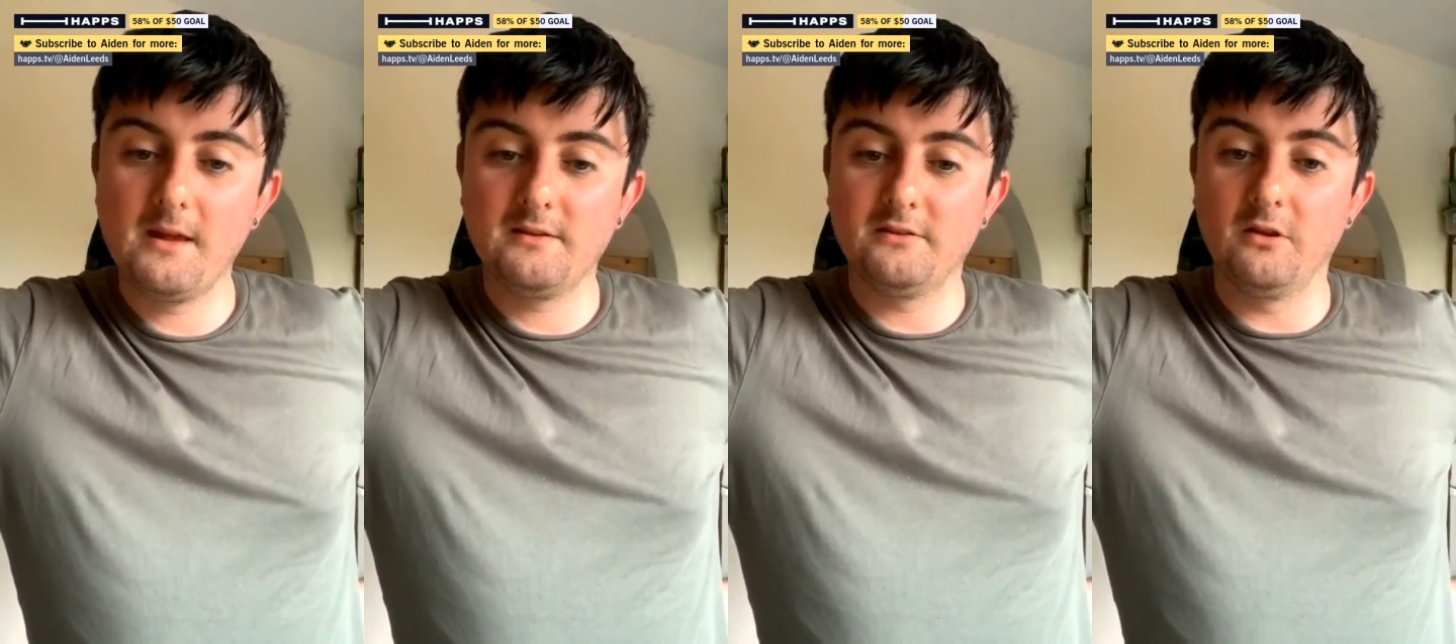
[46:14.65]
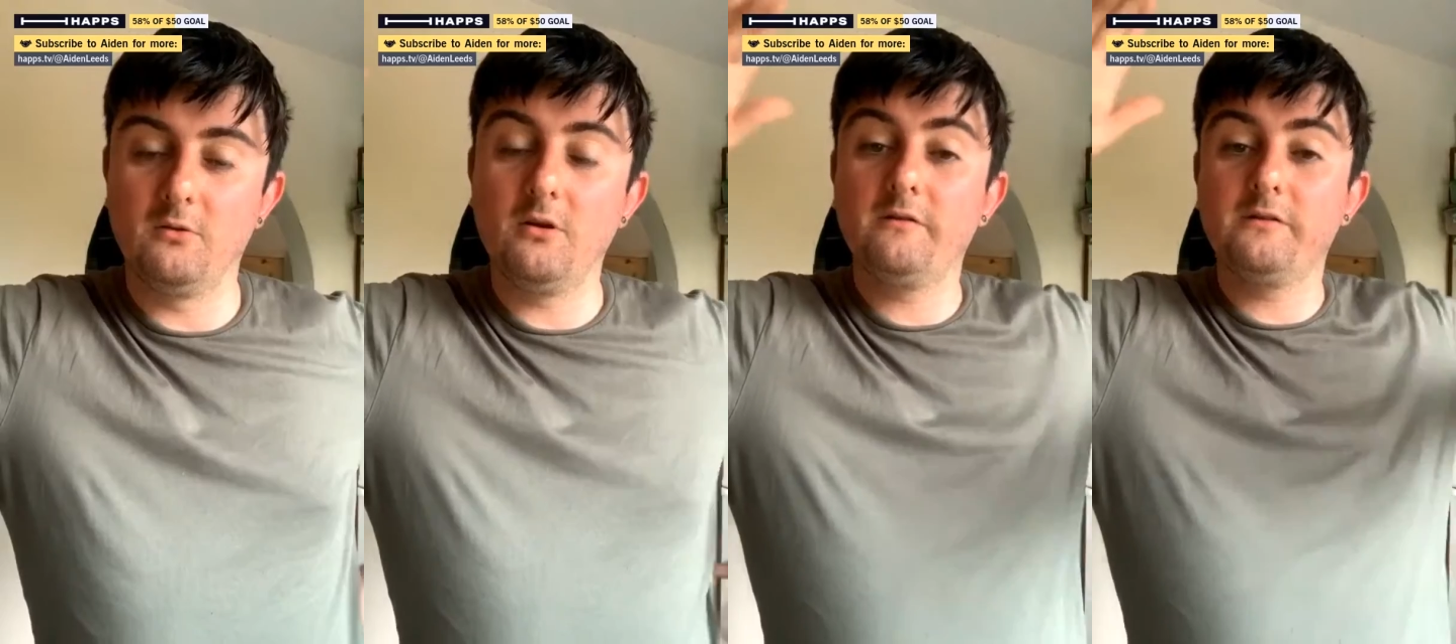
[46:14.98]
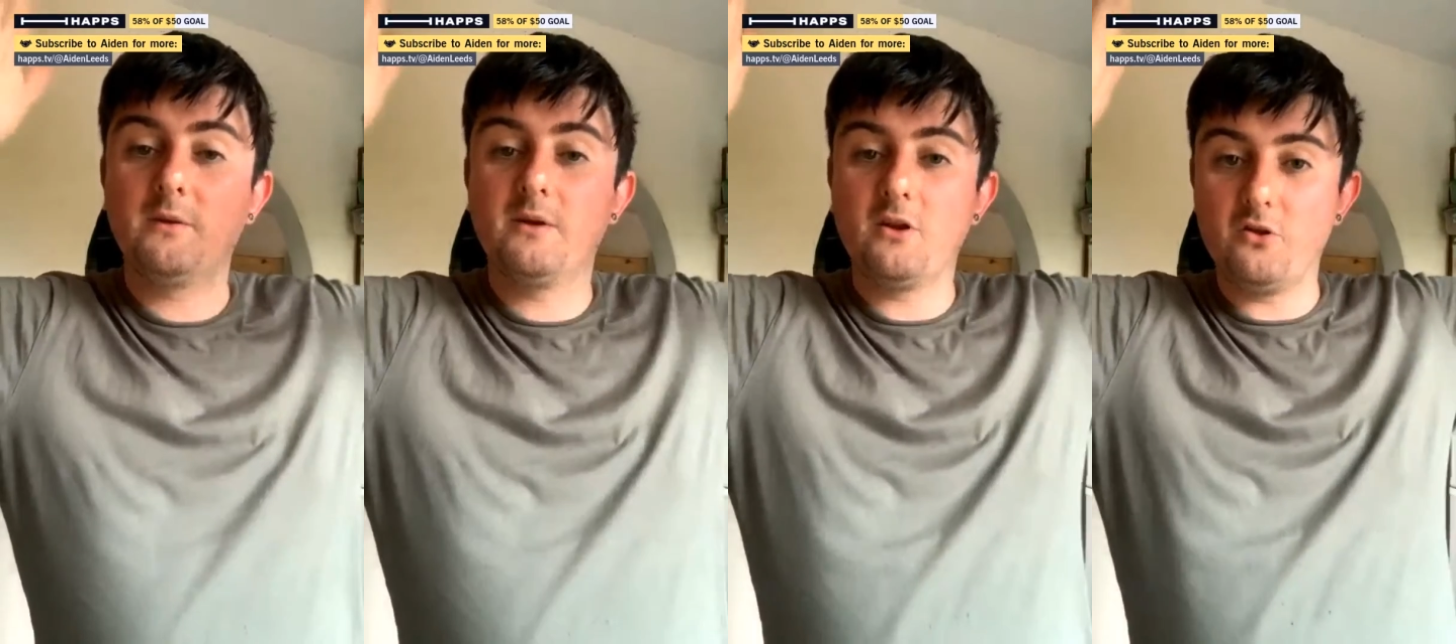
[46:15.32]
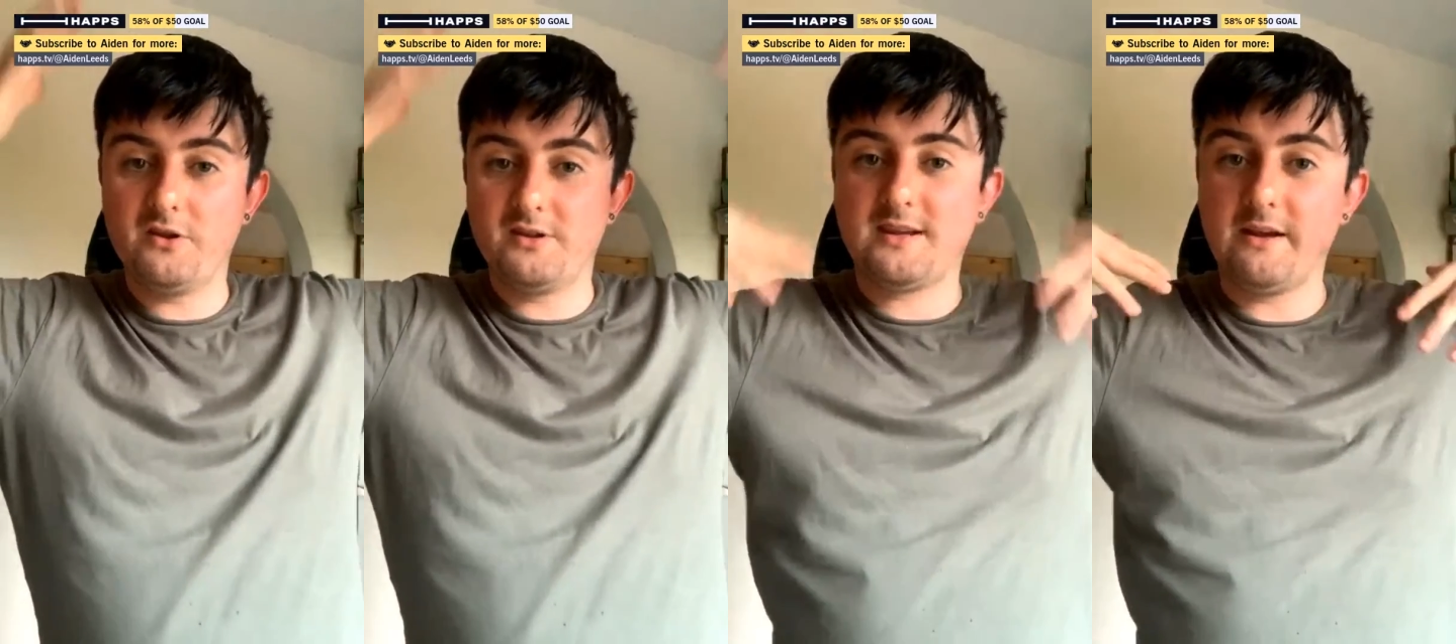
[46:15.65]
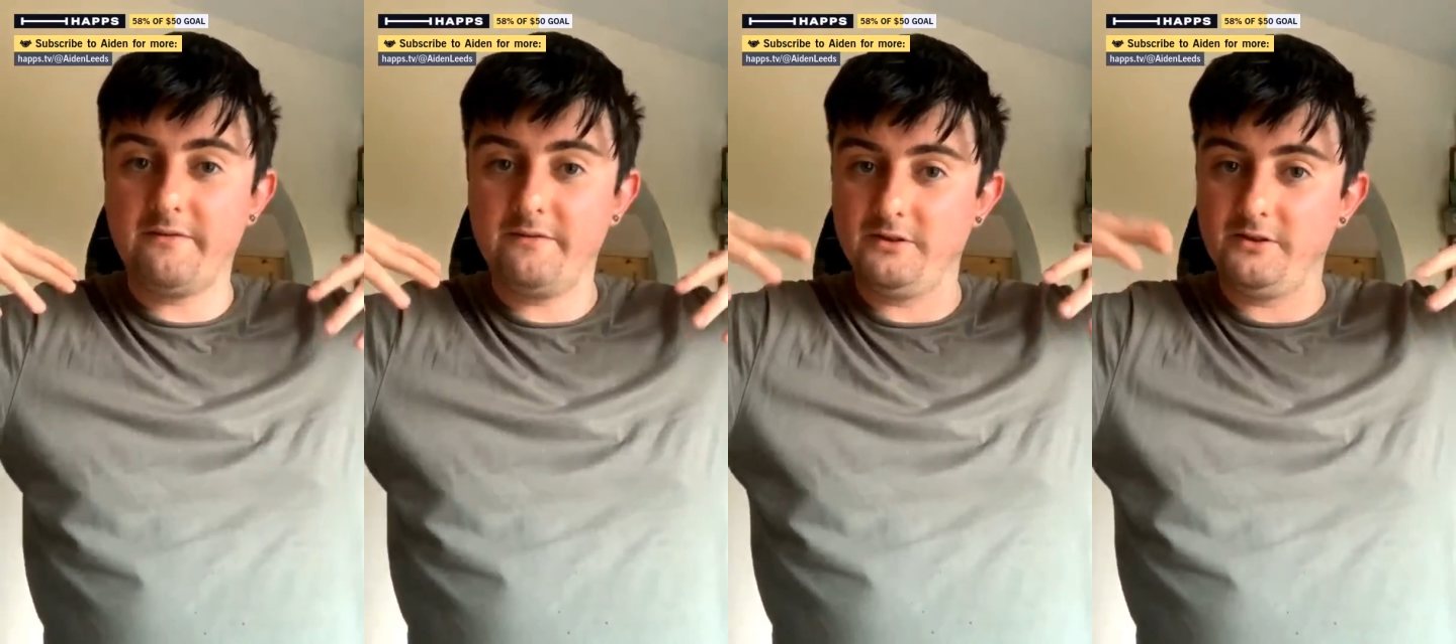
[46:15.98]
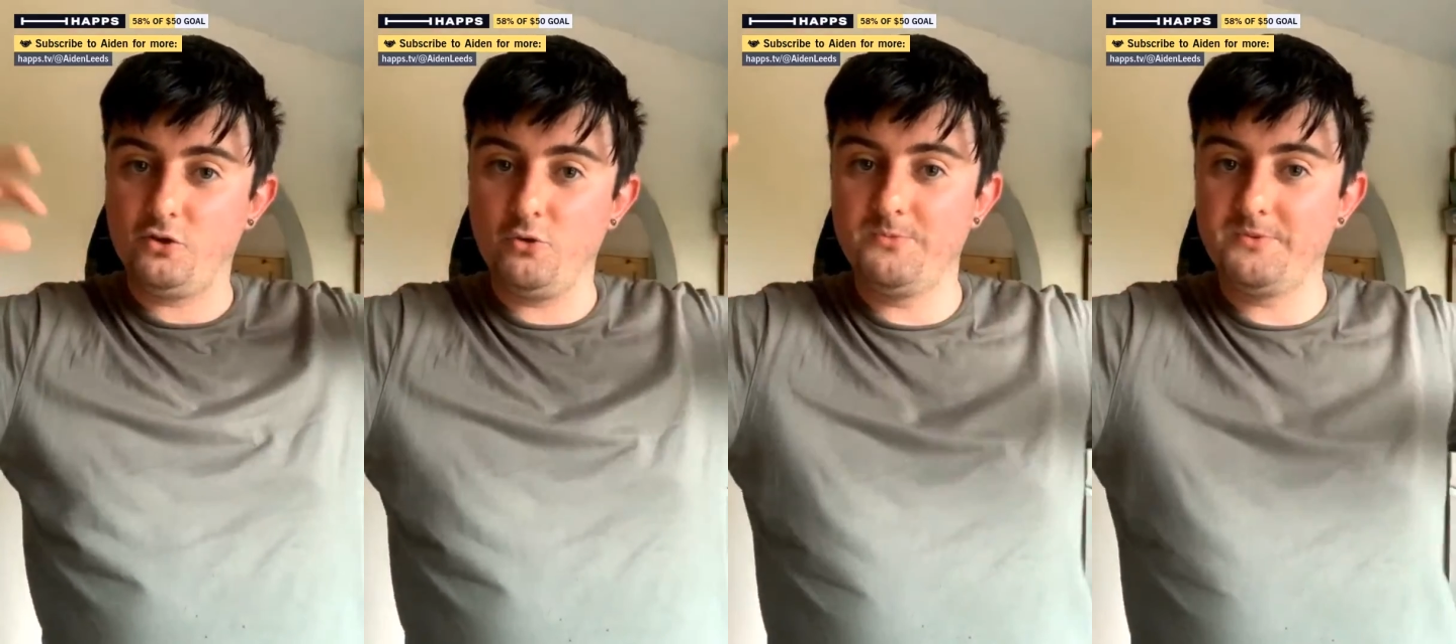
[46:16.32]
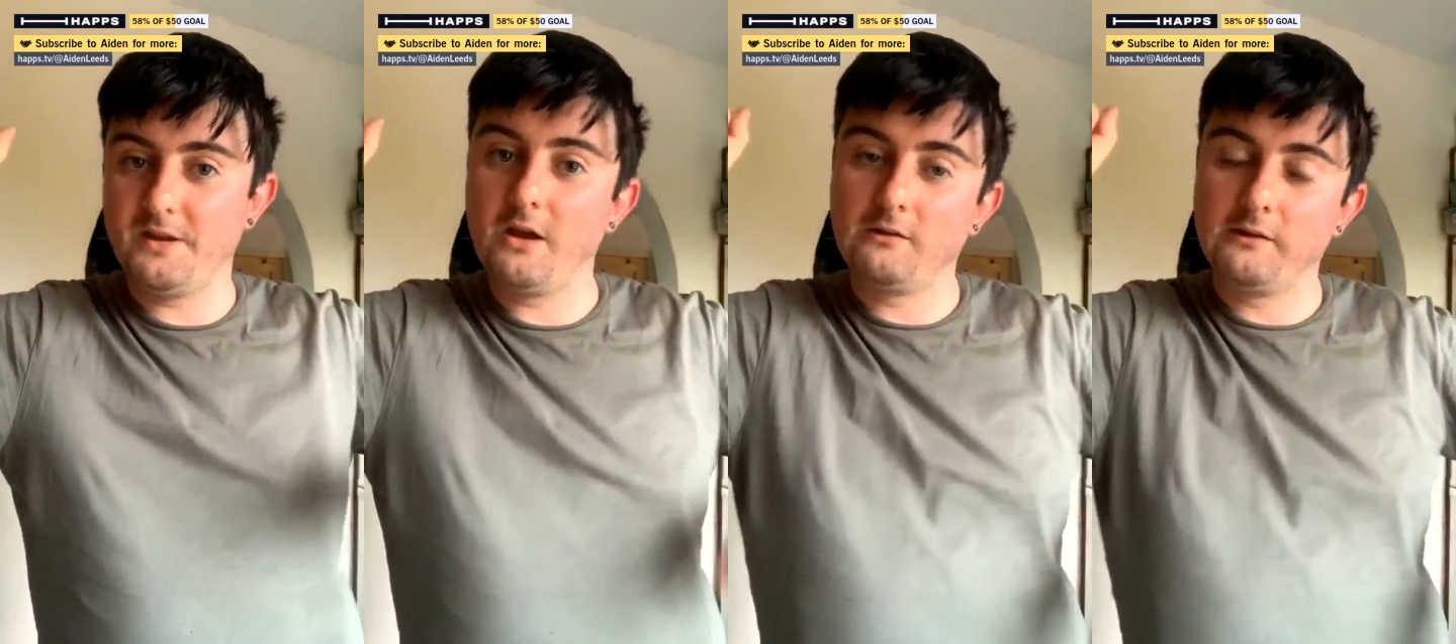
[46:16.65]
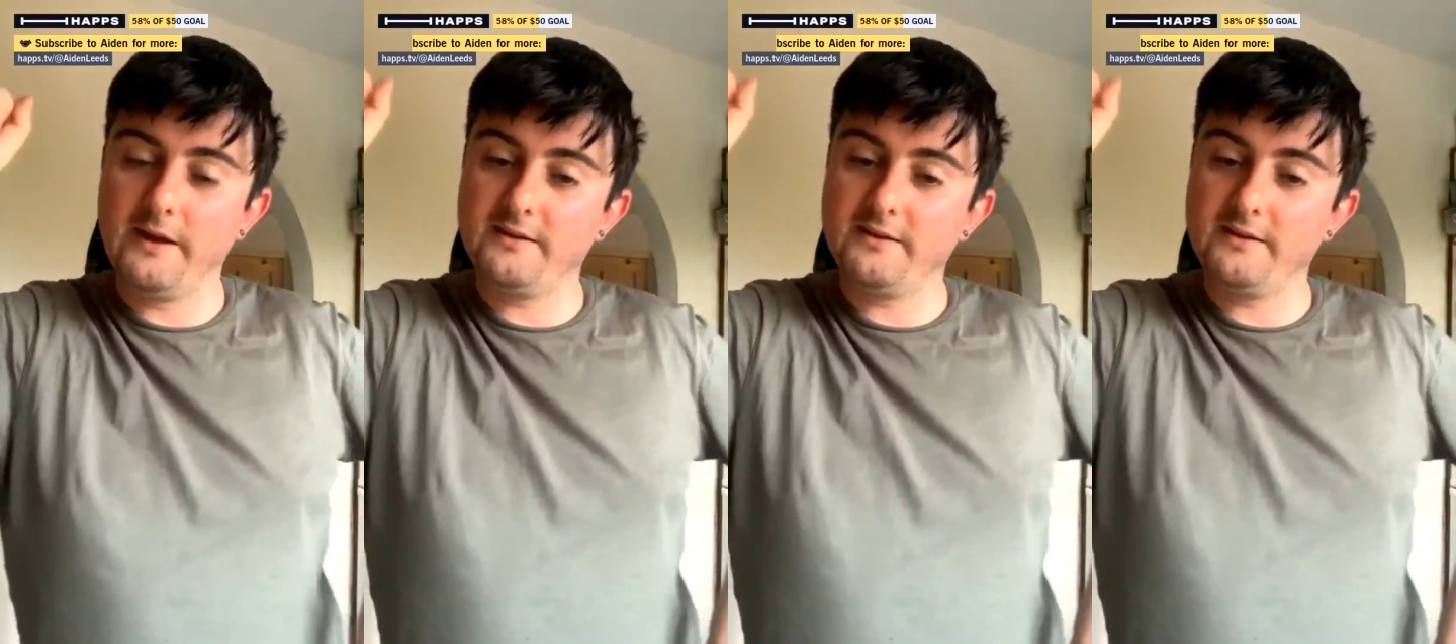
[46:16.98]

So hopefully when all the scaffolding comes down later